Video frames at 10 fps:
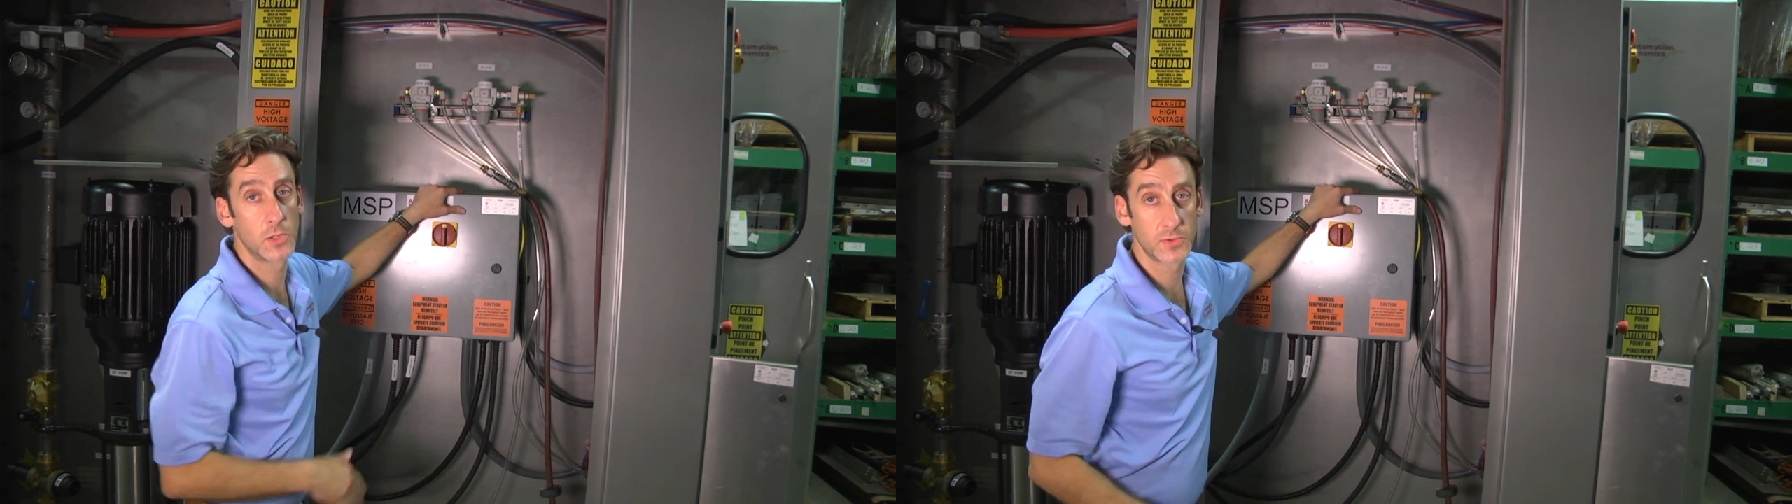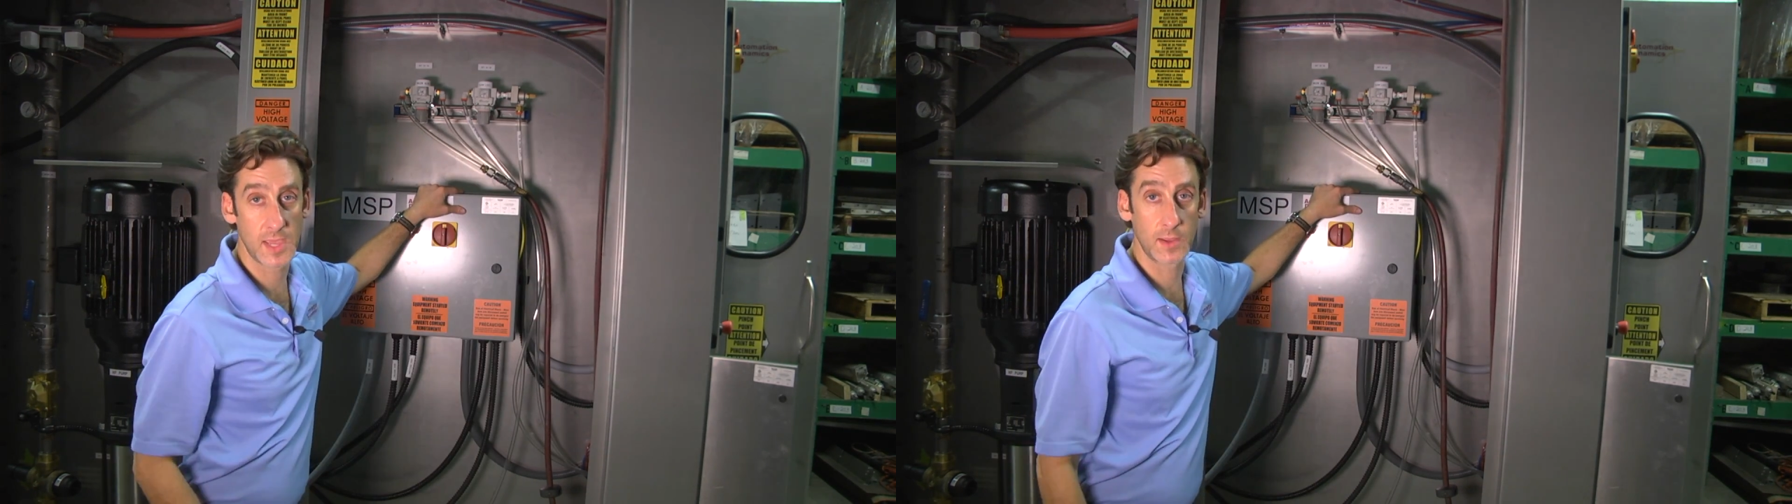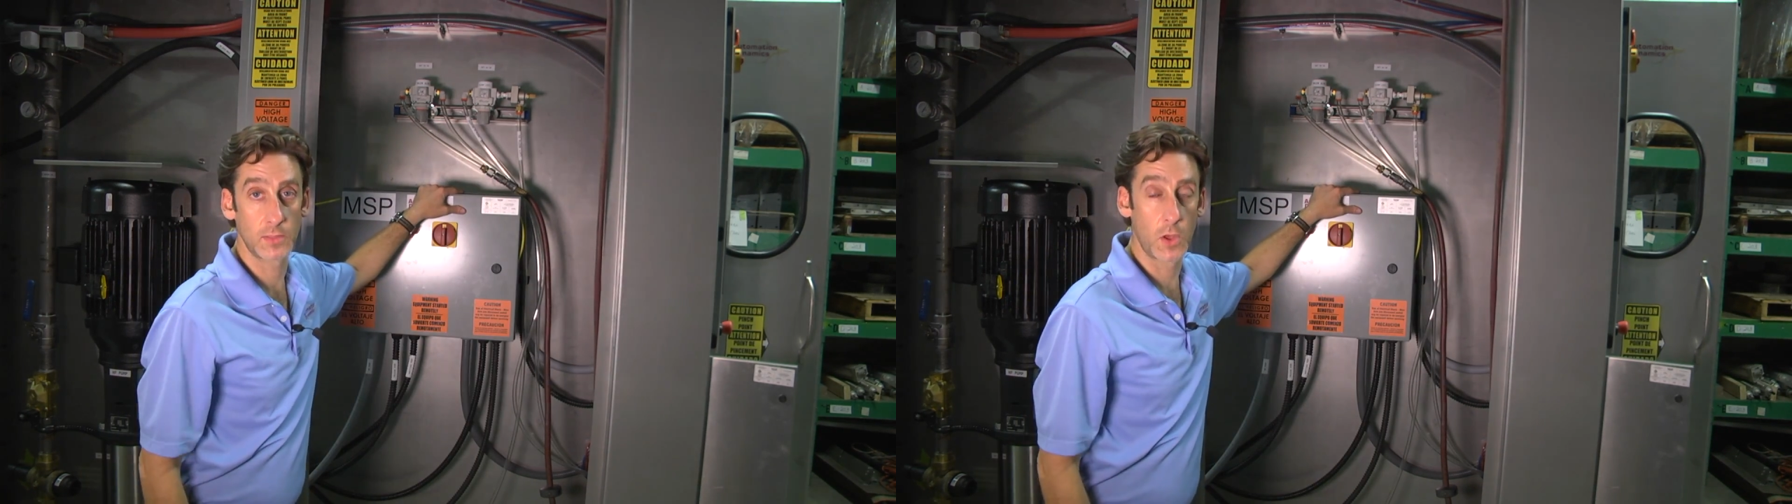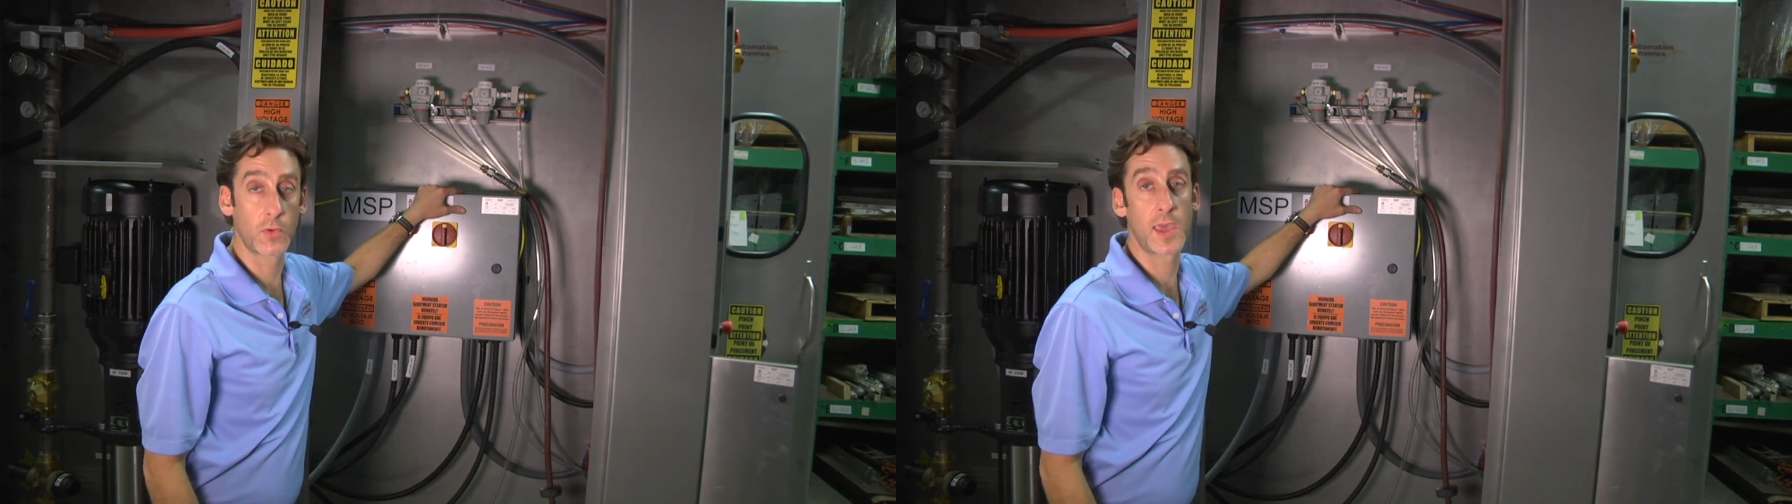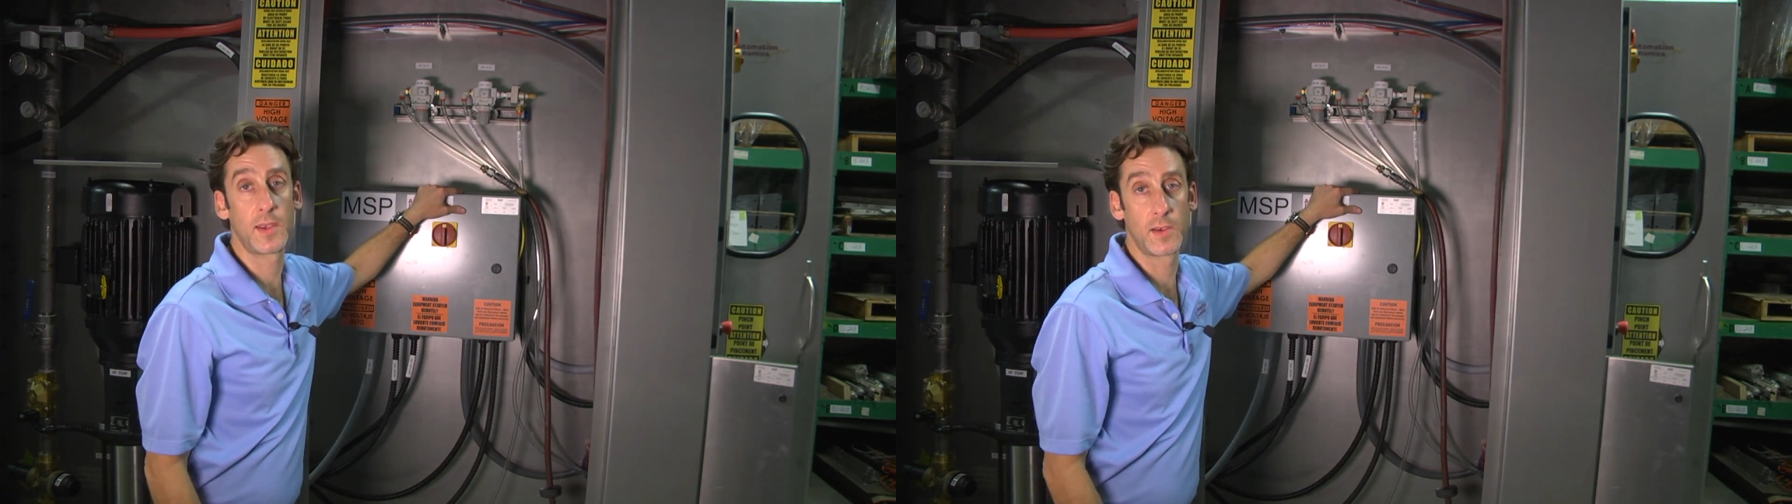
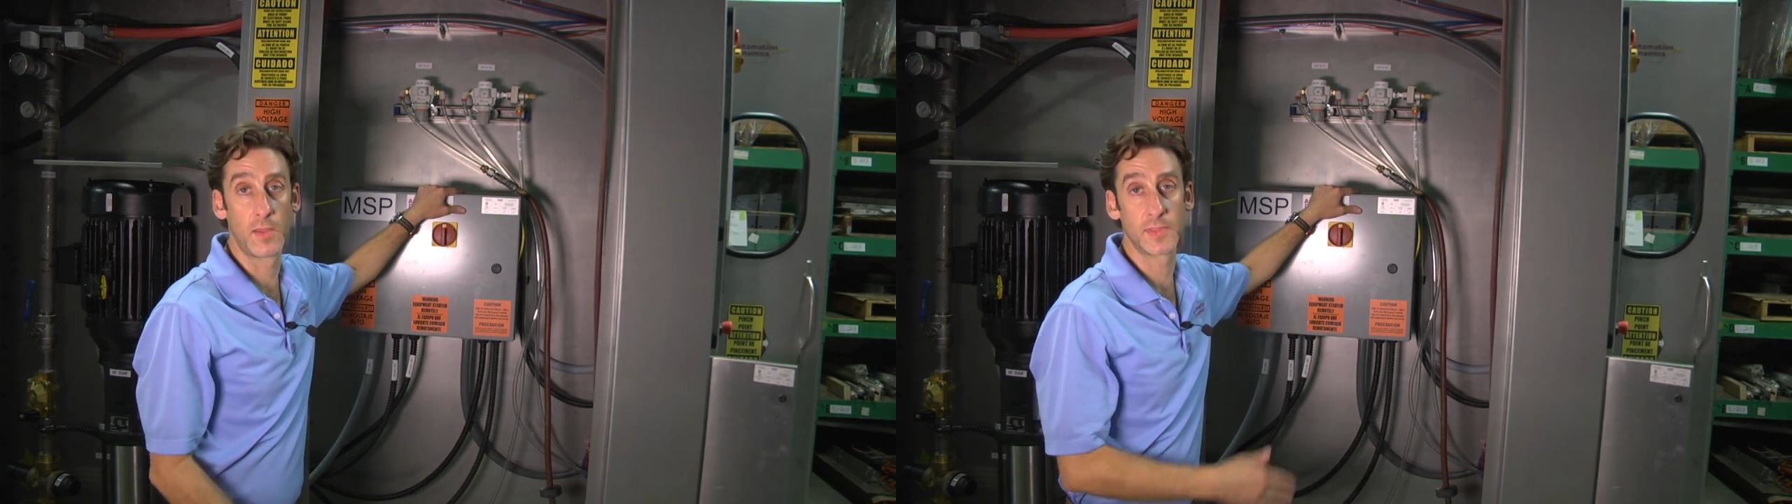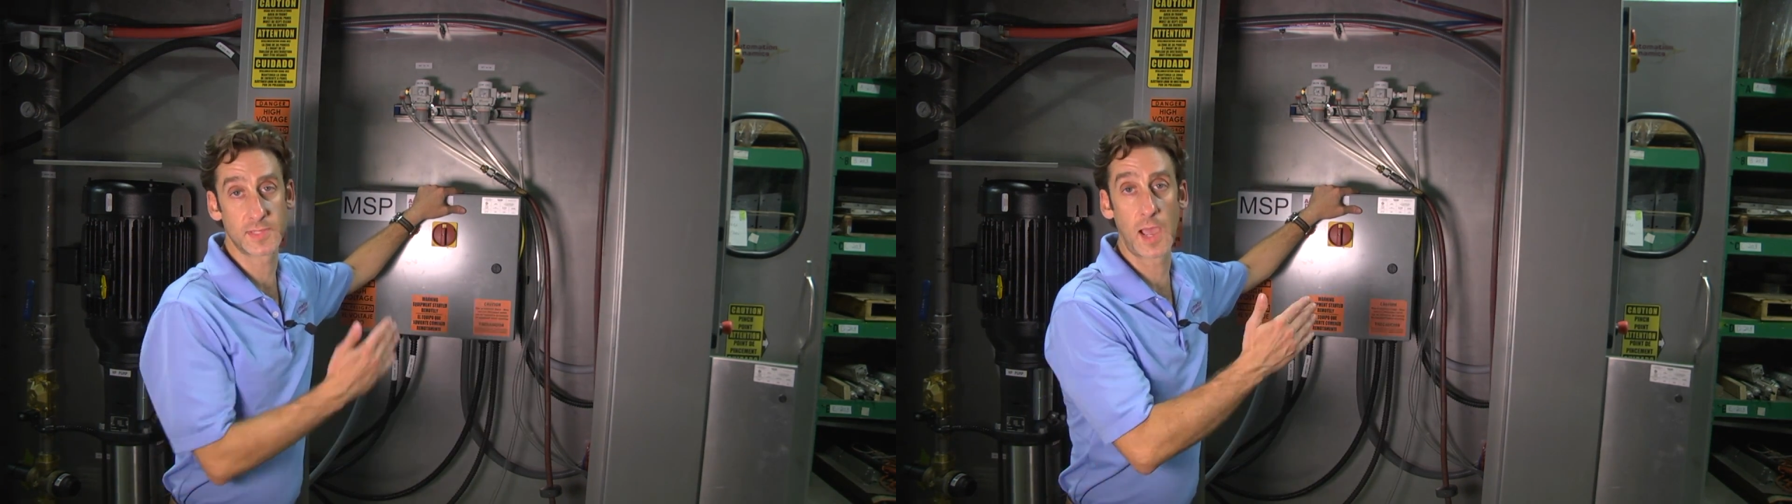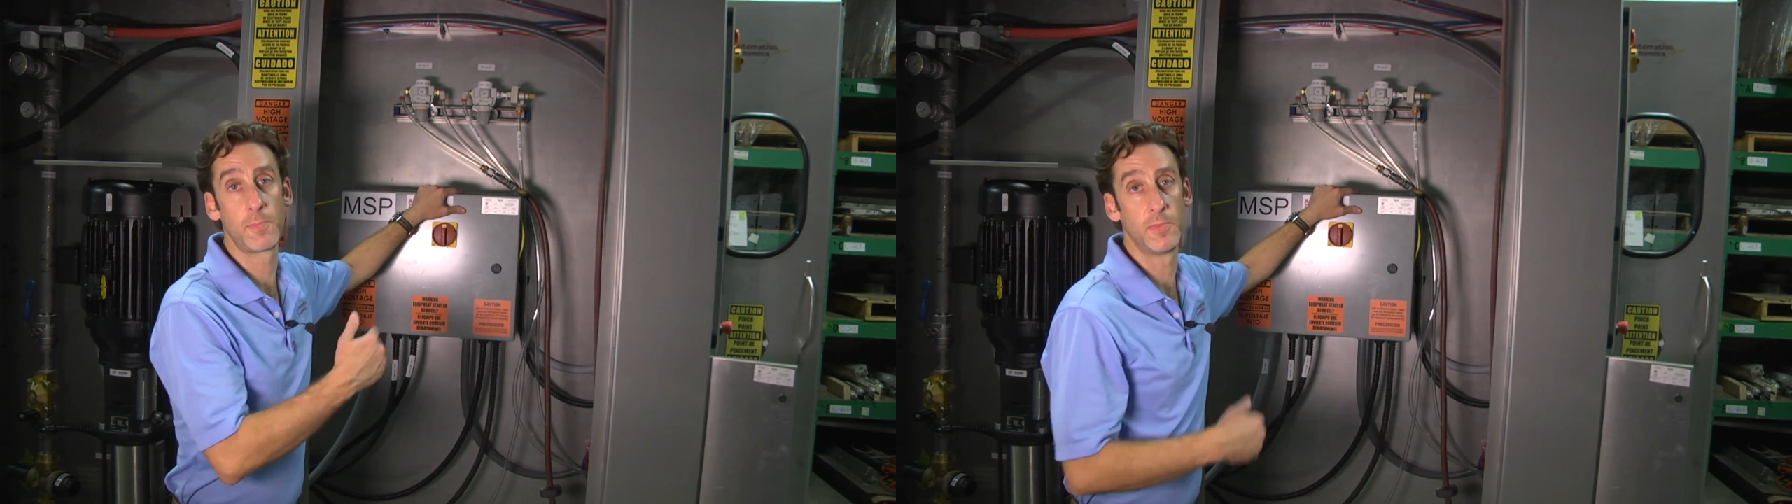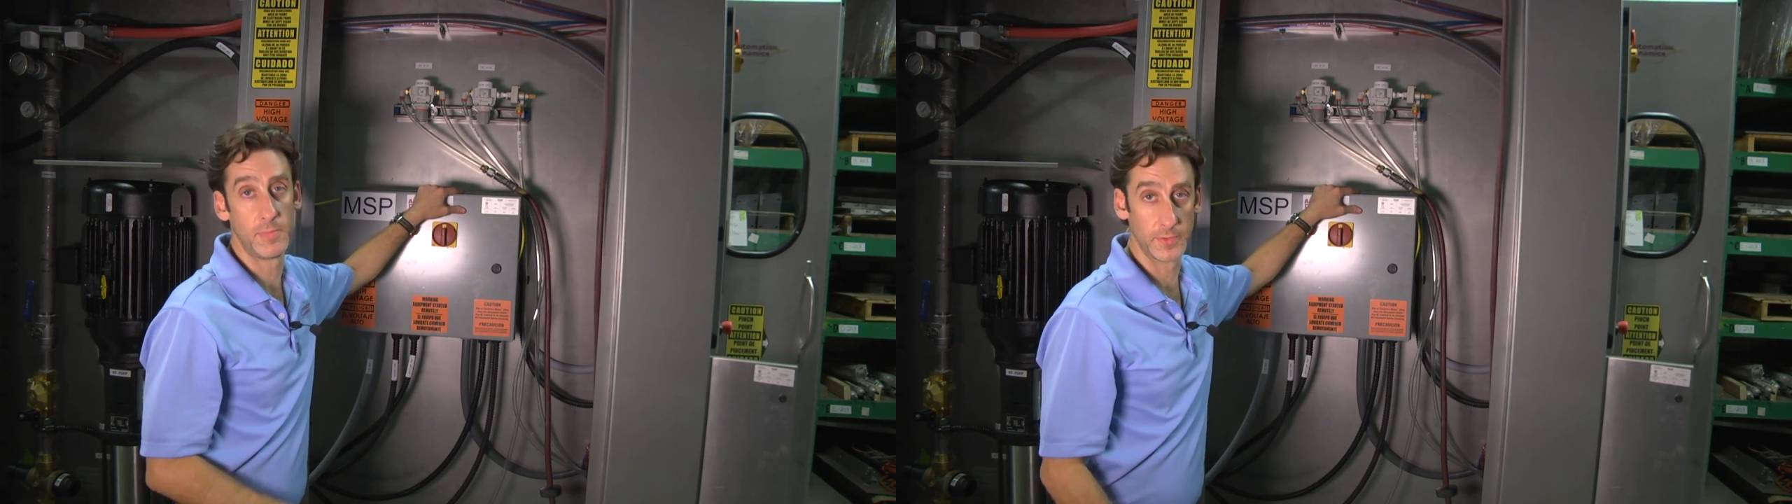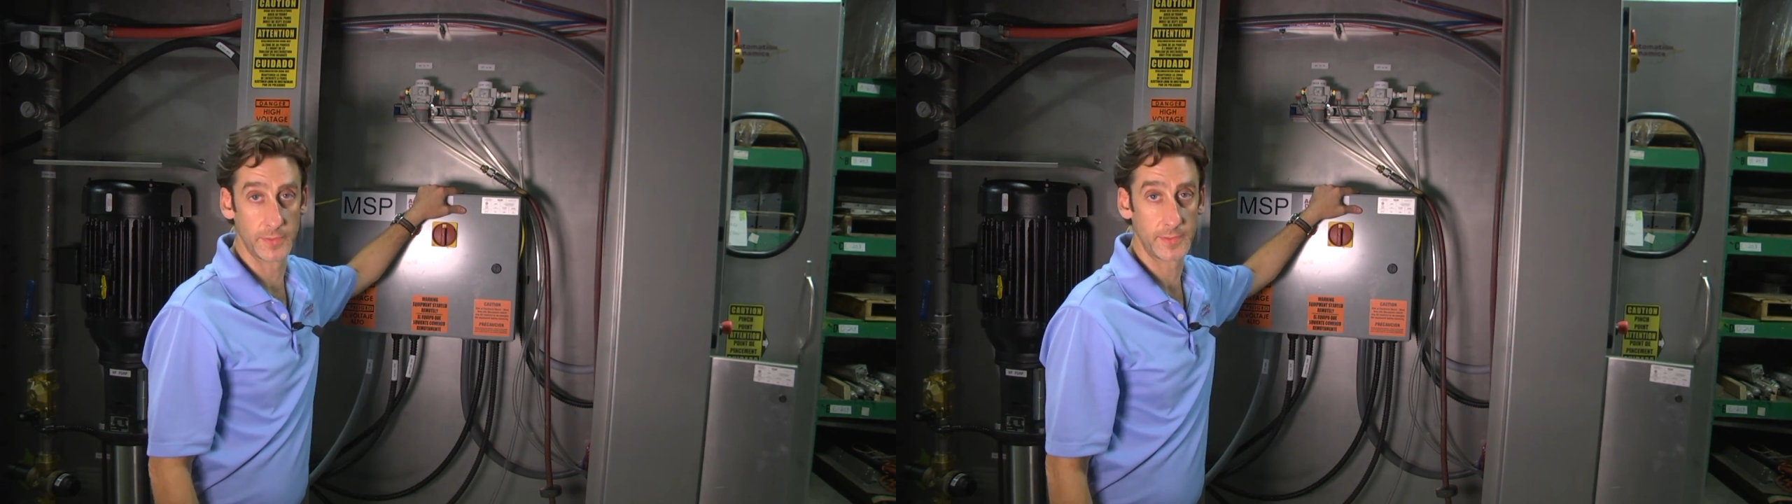located on the top of the
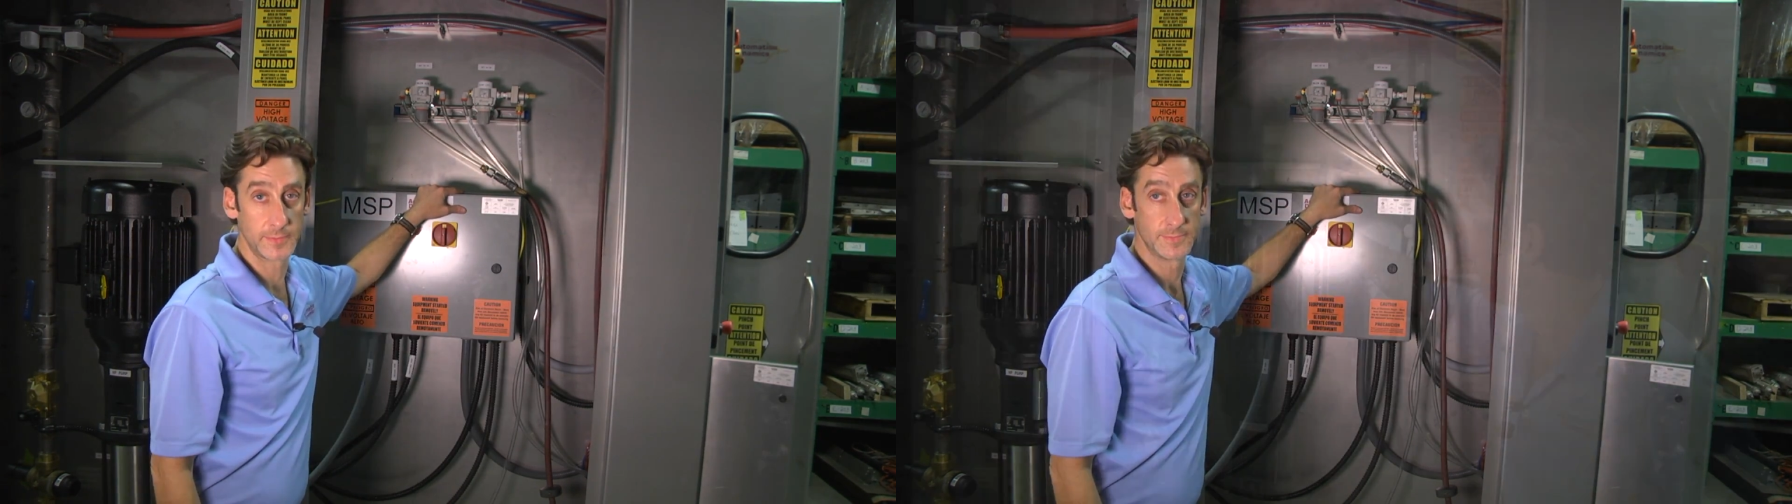building.